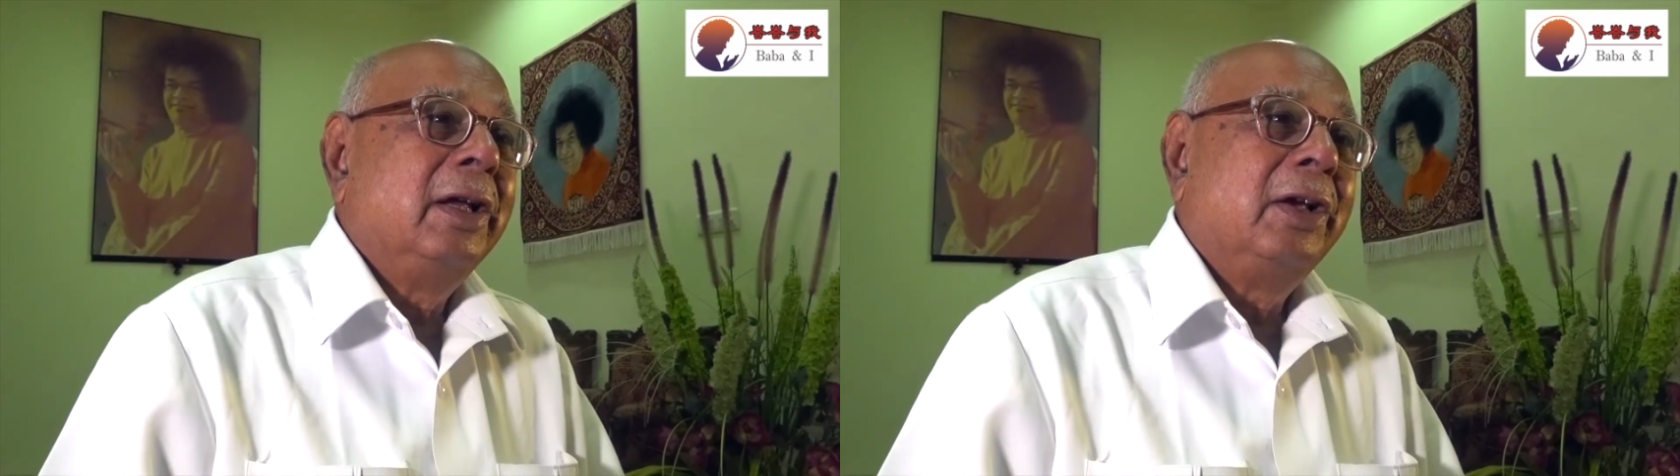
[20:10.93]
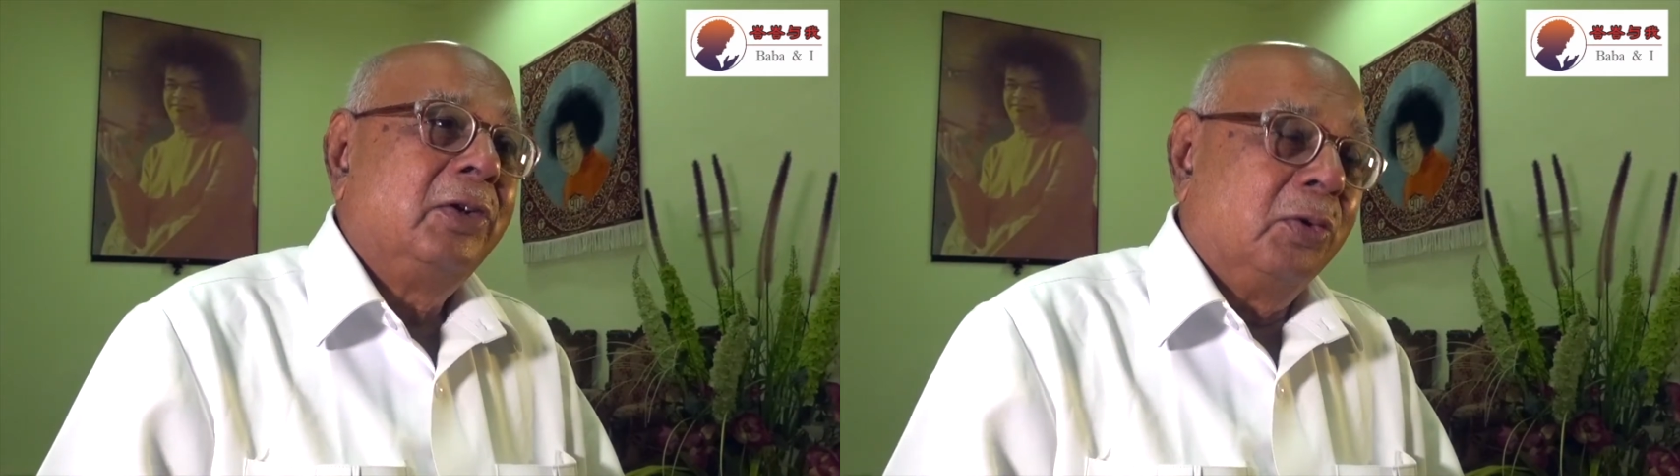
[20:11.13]

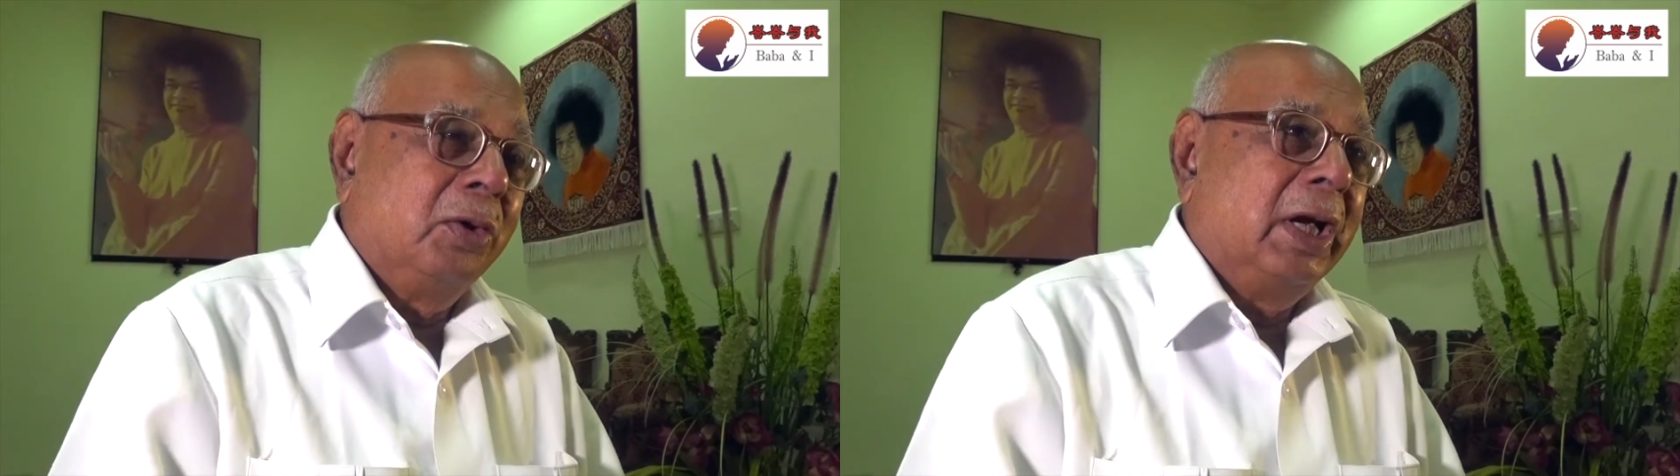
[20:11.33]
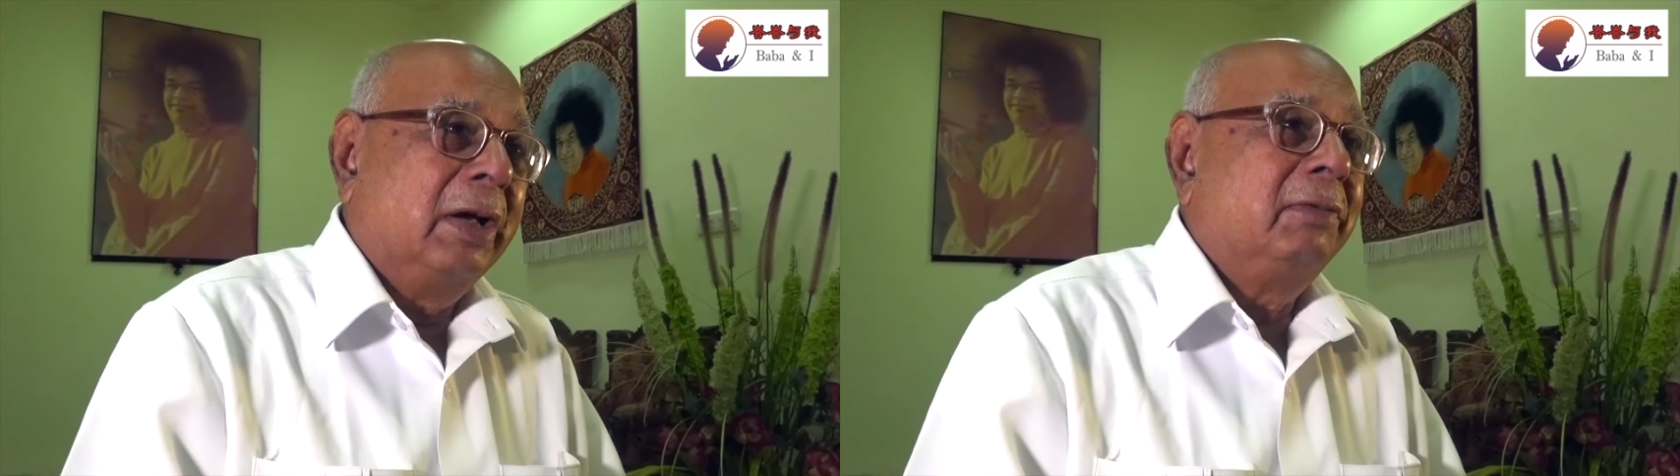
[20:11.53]
show
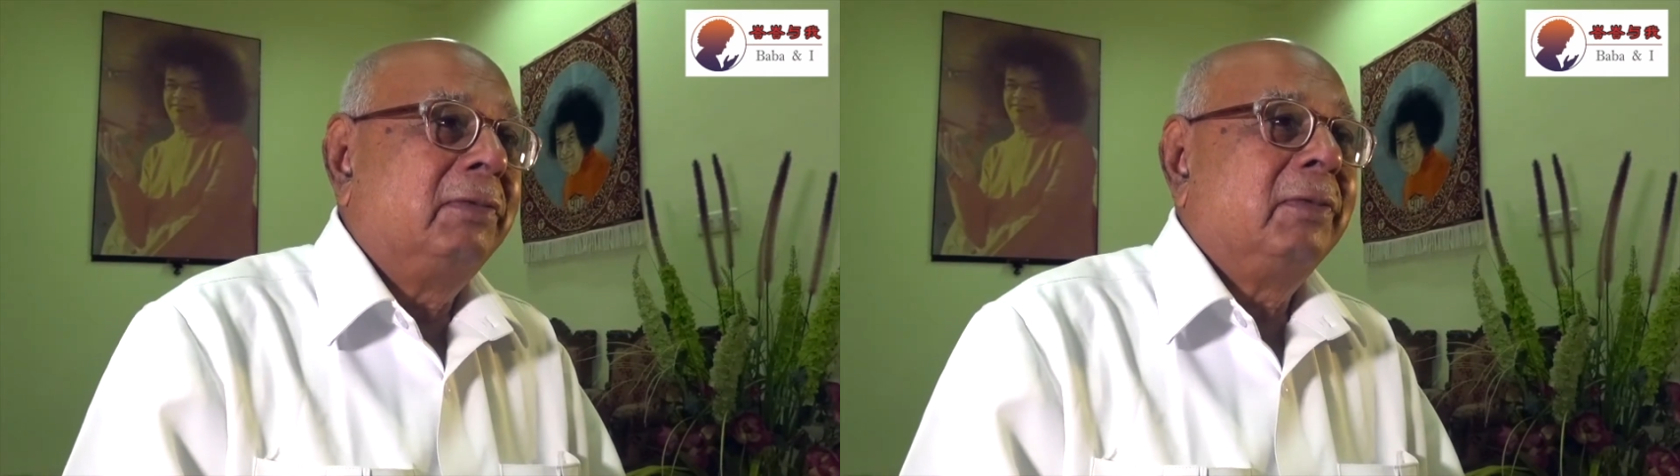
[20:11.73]
love,